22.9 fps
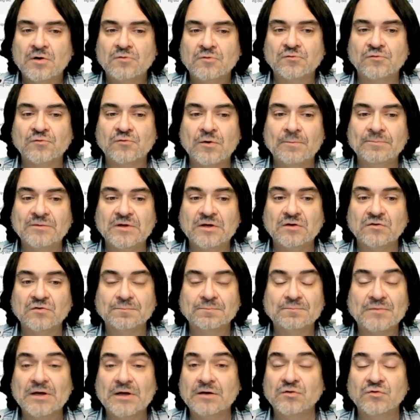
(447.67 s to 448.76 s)
from these.
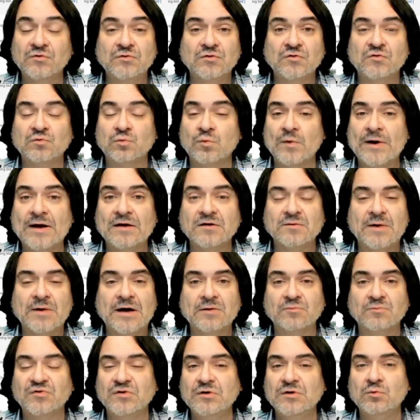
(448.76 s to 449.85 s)
And it's just random
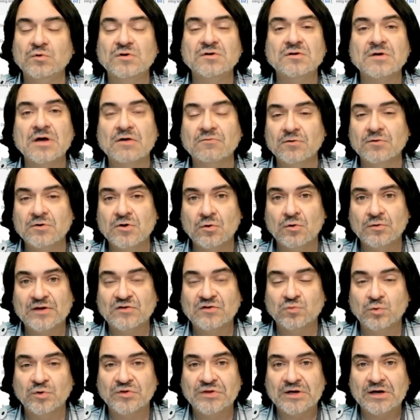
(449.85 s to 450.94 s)
items that you would never know
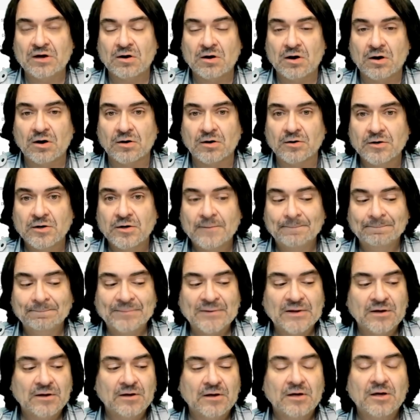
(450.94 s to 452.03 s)
that's what they are
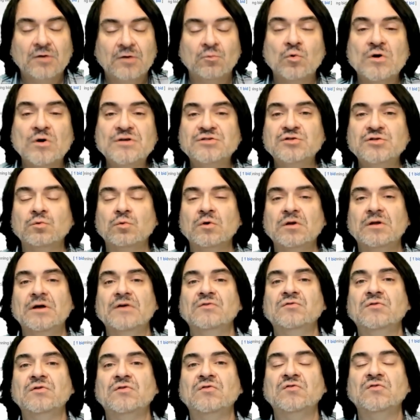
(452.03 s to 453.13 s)
once you
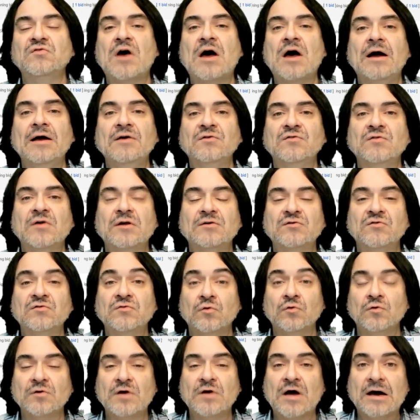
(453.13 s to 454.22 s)
realize the size on
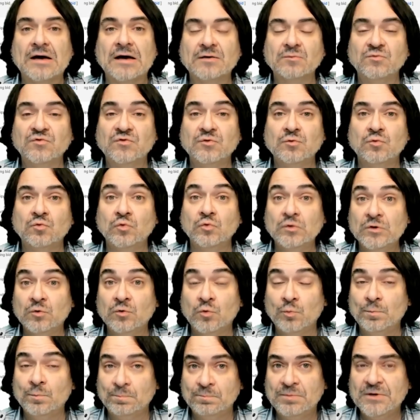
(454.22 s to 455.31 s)
certain items, you,
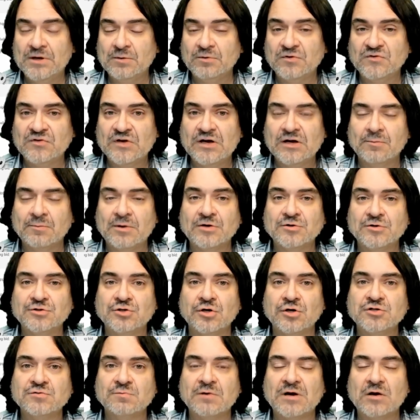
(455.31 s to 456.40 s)
will be able to take a better
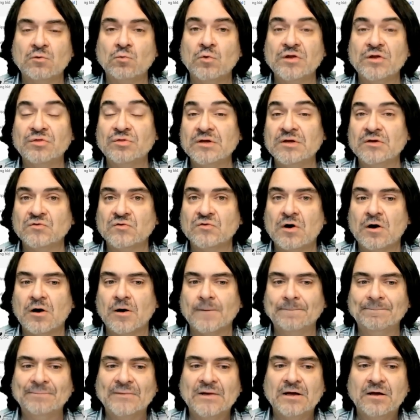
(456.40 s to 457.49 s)
judgment on what things
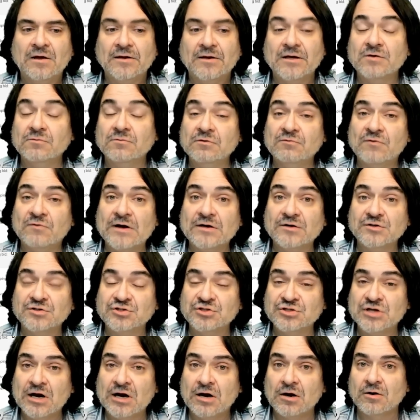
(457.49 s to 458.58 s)
are. Like if you find a
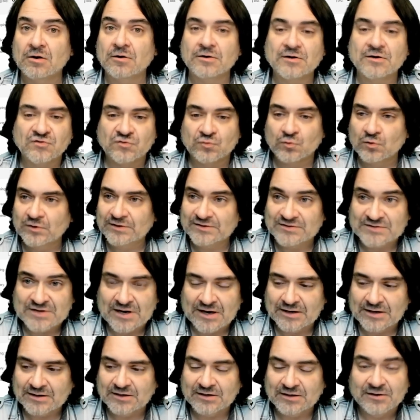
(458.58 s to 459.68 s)
chair and it's really
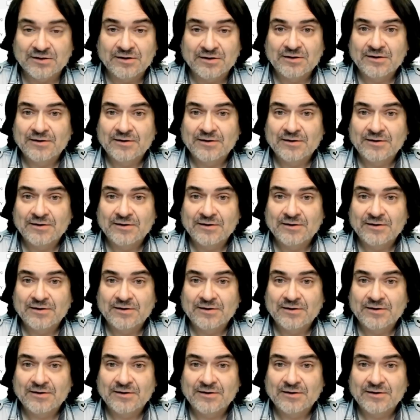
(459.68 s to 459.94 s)
tiny,